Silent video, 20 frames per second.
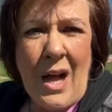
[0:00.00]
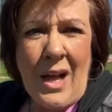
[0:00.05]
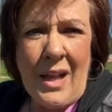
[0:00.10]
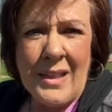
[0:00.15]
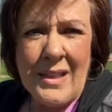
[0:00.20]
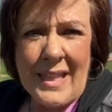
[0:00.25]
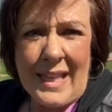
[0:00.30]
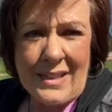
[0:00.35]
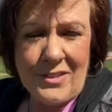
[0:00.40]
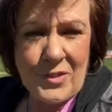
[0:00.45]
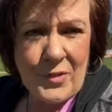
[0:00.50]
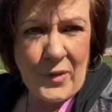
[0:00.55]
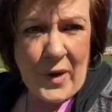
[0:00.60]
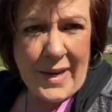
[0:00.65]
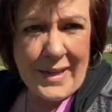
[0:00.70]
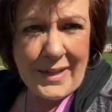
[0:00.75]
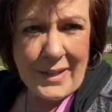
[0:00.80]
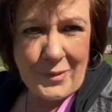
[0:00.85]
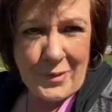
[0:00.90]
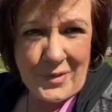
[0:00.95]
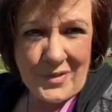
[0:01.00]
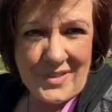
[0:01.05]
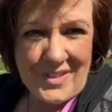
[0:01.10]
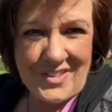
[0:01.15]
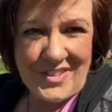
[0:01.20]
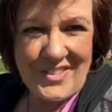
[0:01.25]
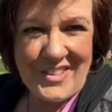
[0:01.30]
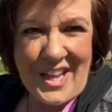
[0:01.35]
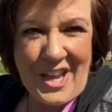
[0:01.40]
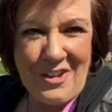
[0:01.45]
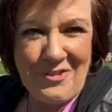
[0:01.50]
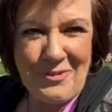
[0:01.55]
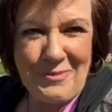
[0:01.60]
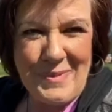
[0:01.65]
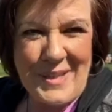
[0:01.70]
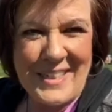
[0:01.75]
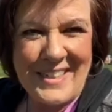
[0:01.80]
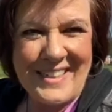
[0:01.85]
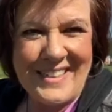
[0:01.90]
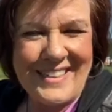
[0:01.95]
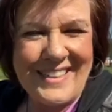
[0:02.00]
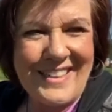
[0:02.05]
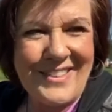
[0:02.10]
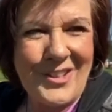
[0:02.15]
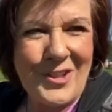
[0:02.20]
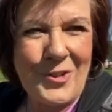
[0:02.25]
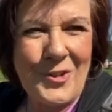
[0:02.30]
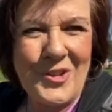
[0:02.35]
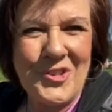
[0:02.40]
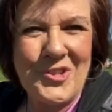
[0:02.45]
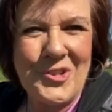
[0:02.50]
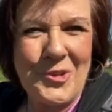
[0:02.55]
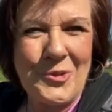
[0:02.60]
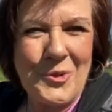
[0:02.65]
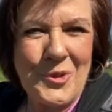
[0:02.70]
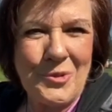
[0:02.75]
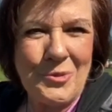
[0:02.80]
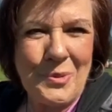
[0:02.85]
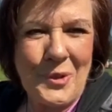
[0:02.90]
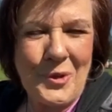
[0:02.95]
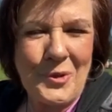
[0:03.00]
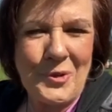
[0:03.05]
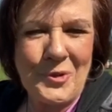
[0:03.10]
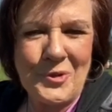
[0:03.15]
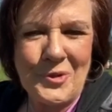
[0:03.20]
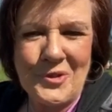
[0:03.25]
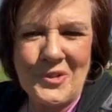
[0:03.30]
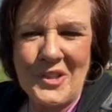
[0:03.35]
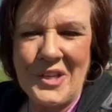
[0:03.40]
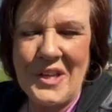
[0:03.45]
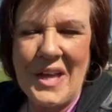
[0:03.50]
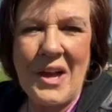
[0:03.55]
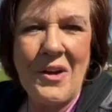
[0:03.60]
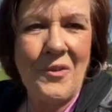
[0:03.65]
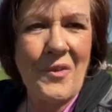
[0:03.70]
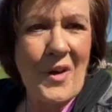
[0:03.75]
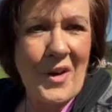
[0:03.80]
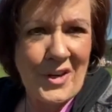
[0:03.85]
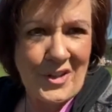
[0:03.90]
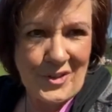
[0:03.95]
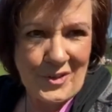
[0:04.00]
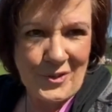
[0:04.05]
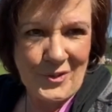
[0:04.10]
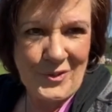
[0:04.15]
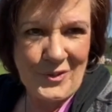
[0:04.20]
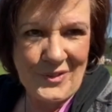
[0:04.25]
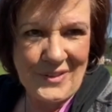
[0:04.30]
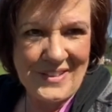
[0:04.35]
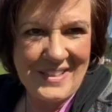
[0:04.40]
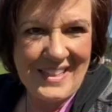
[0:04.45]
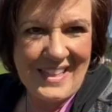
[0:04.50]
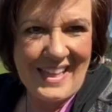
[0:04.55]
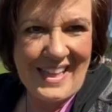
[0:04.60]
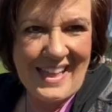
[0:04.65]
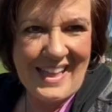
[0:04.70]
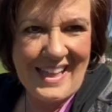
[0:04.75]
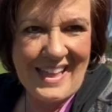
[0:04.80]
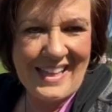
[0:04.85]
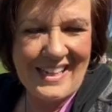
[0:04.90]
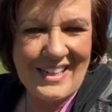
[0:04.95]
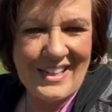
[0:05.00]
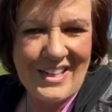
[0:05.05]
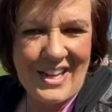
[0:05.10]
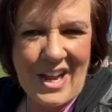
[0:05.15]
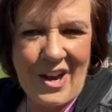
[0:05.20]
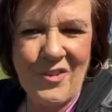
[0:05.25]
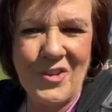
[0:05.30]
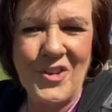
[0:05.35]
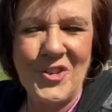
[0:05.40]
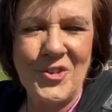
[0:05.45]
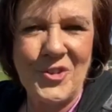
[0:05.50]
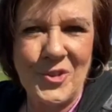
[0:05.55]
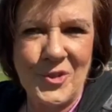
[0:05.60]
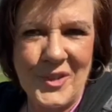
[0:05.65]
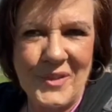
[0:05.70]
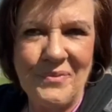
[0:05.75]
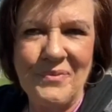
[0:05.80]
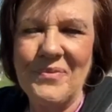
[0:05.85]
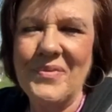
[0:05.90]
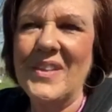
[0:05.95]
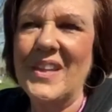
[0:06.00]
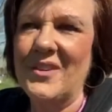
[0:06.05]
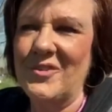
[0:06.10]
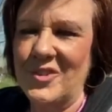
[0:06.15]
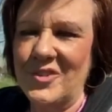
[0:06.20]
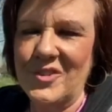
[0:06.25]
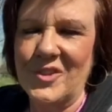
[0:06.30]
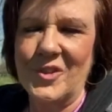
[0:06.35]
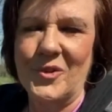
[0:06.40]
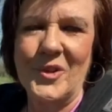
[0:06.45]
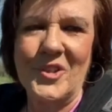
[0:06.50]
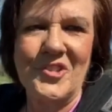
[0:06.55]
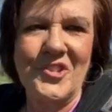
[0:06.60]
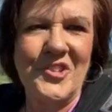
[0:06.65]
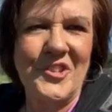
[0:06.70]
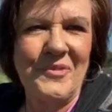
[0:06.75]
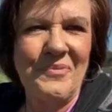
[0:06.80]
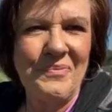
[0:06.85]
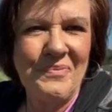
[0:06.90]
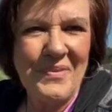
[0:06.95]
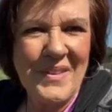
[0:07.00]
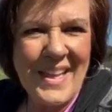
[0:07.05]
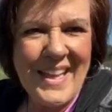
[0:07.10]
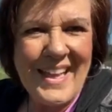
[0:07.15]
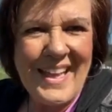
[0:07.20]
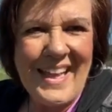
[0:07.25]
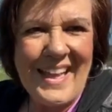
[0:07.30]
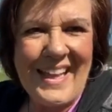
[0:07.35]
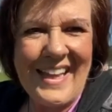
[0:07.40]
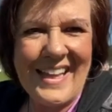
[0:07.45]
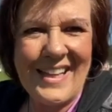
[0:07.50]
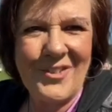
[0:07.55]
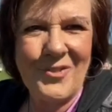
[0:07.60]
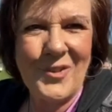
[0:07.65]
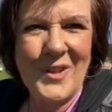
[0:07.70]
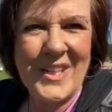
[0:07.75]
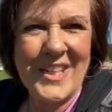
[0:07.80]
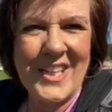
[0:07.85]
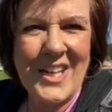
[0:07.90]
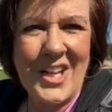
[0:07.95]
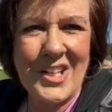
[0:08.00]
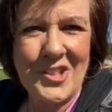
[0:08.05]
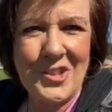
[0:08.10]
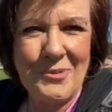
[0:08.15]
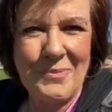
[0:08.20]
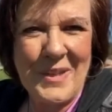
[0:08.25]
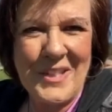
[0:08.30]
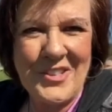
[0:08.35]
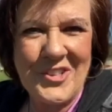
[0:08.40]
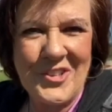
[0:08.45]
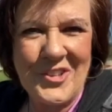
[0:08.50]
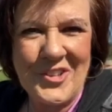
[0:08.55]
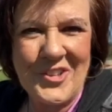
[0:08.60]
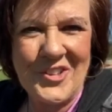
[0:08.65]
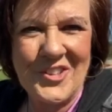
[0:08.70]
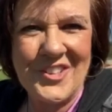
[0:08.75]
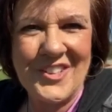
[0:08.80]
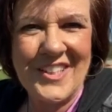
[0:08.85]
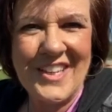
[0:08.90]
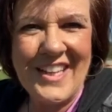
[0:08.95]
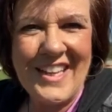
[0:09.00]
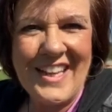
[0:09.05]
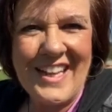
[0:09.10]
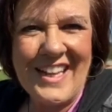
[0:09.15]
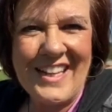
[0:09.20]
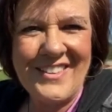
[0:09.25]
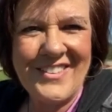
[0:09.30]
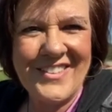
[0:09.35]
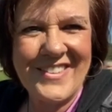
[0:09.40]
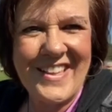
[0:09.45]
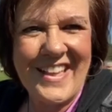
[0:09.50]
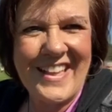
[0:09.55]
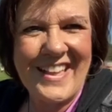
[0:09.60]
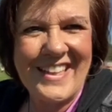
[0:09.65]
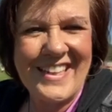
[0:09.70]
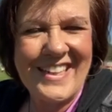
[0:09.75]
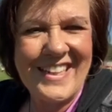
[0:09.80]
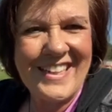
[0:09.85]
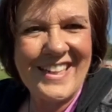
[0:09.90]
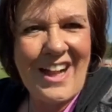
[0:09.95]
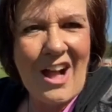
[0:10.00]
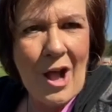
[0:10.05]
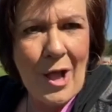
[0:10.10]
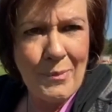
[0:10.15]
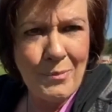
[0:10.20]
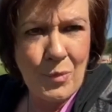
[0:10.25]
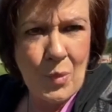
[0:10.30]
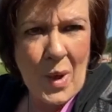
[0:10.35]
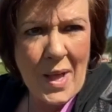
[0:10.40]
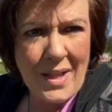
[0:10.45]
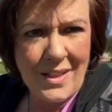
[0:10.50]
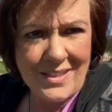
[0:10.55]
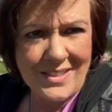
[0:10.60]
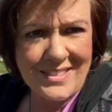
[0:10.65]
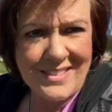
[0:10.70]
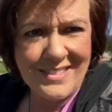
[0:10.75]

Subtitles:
Last Friday I was in a staff meeting and the question was posed, how are you? And how are you doing? That was the question. And when it got to my turn, I said, I'm well.